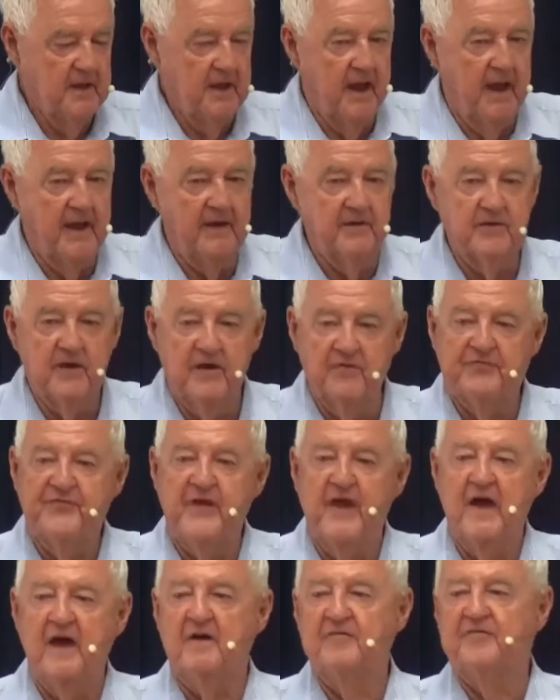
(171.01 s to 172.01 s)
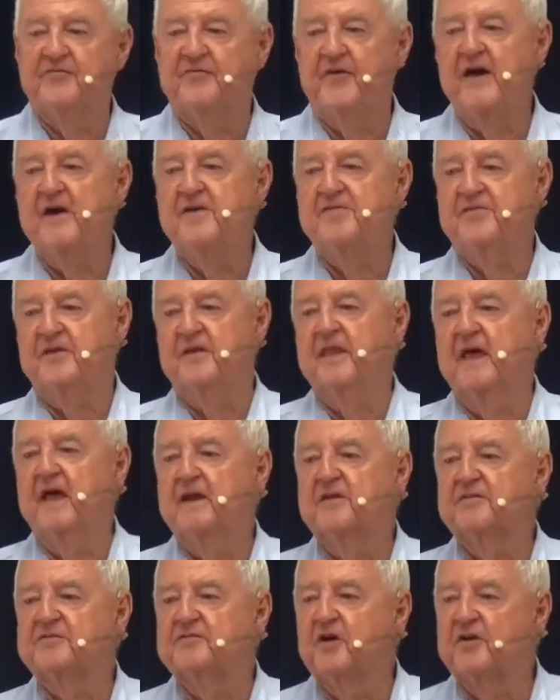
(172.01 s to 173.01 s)
And if our faith in that
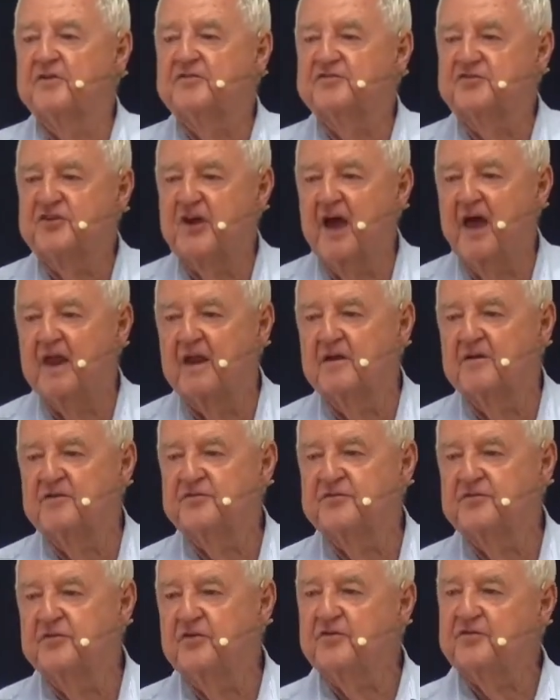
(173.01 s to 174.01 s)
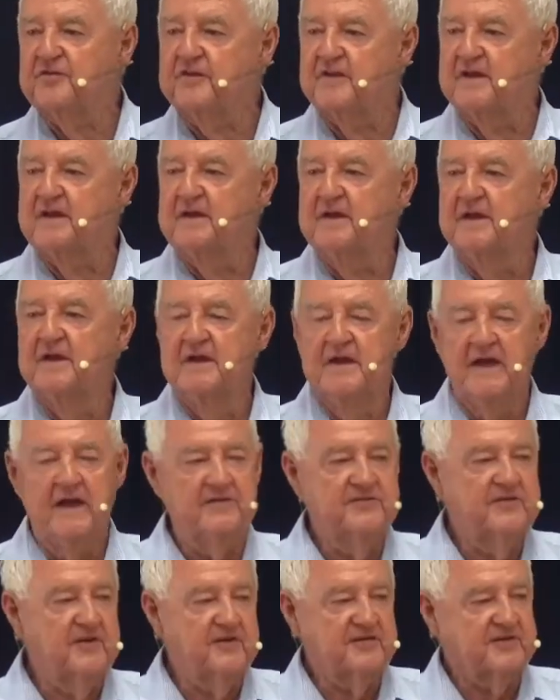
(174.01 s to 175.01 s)
is not challenged, usually it
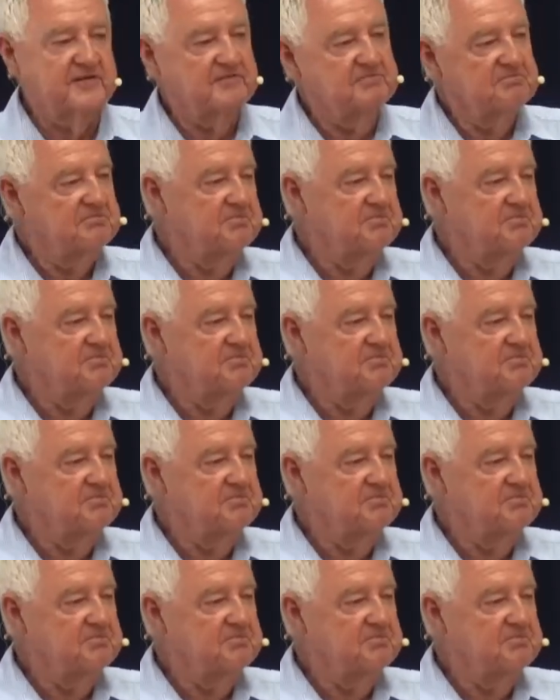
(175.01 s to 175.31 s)
just,